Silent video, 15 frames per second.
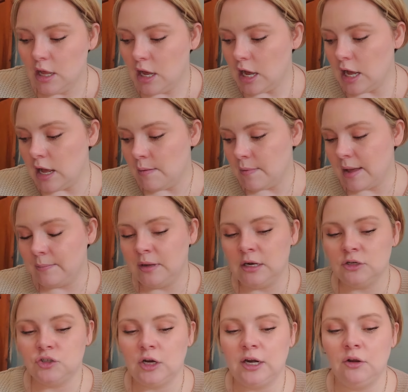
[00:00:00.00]
I'm going
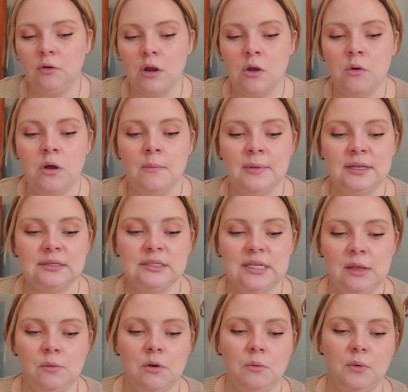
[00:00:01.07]
to try to grow them and
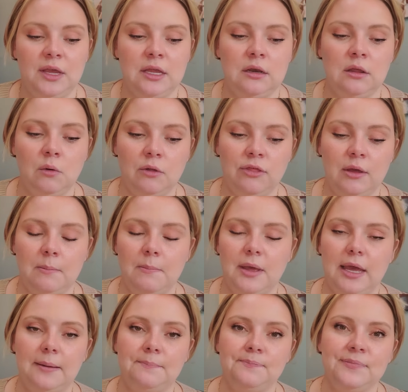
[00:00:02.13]
see what we can do with them,
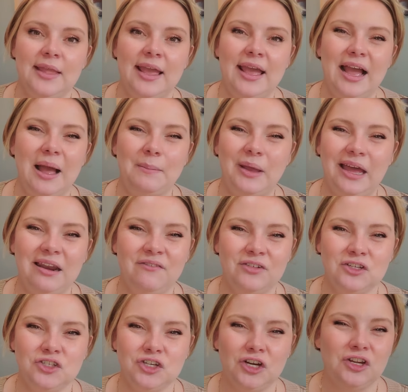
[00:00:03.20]
but I'm kind of unsure.